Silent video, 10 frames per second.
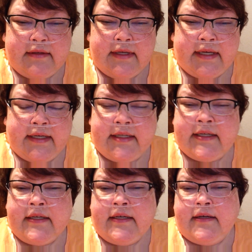
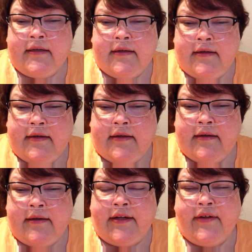and
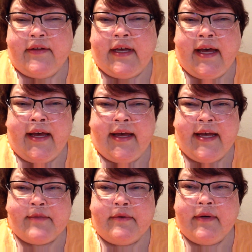you know the guy
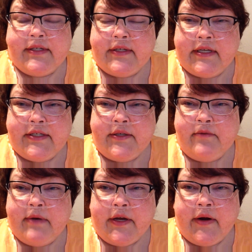asked me, "What do they do
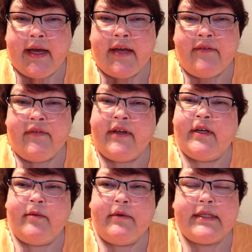about your
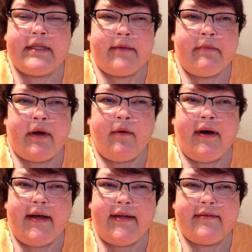AFib?" And it's like, "My
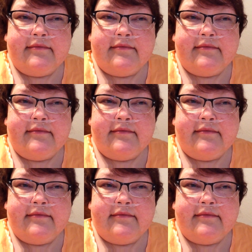what?"